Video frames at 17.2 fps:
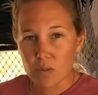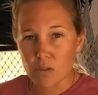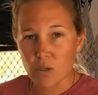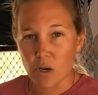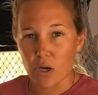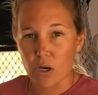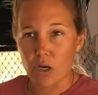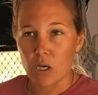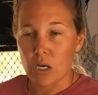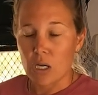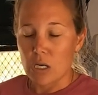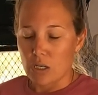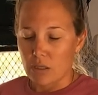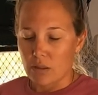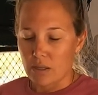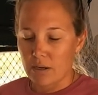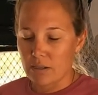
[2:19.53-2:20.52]
So
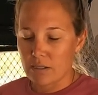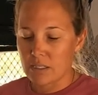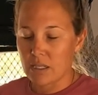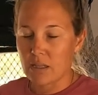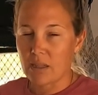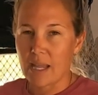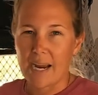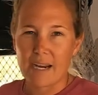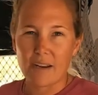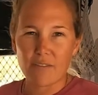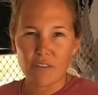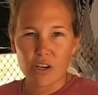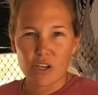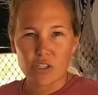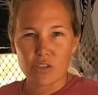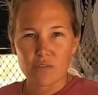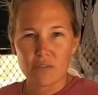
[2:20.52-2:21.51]
there is a later
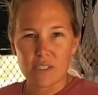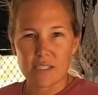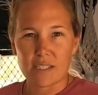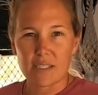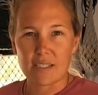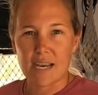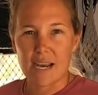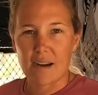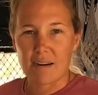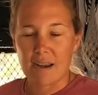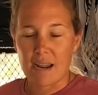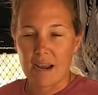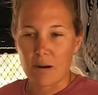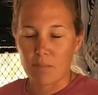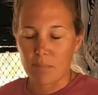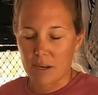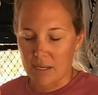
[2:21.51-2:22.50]
version of this that's out
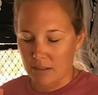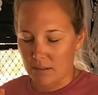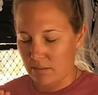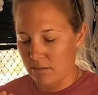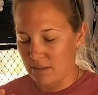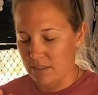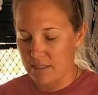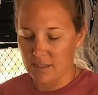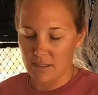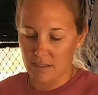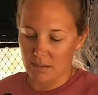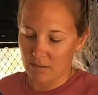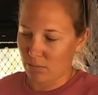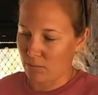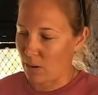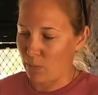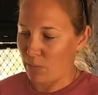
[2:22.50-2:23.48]
now, but this is
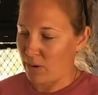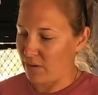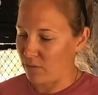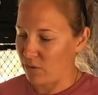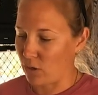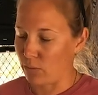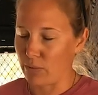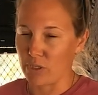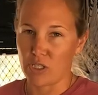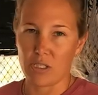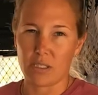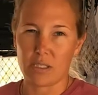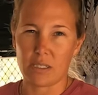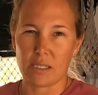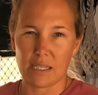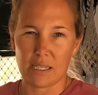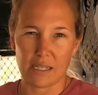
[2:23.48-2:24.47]
the one we've got, which is
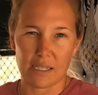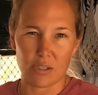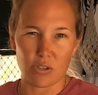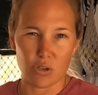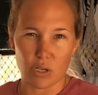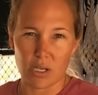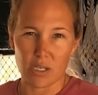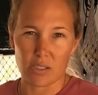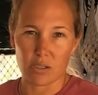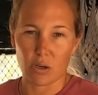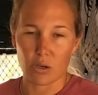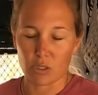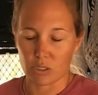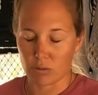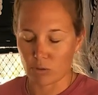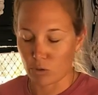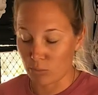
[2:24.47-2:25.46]
nearly 2 years
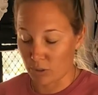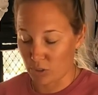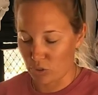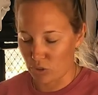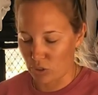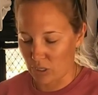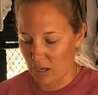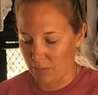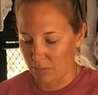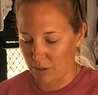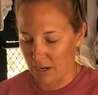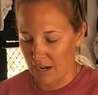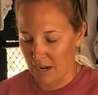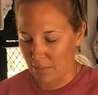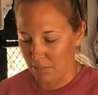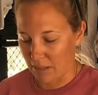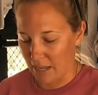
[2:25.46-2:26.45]
old, so we're almost due to upgrade
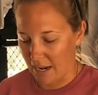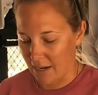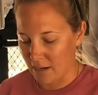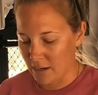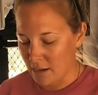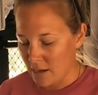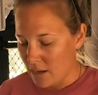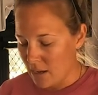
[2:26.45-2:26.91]
our plan.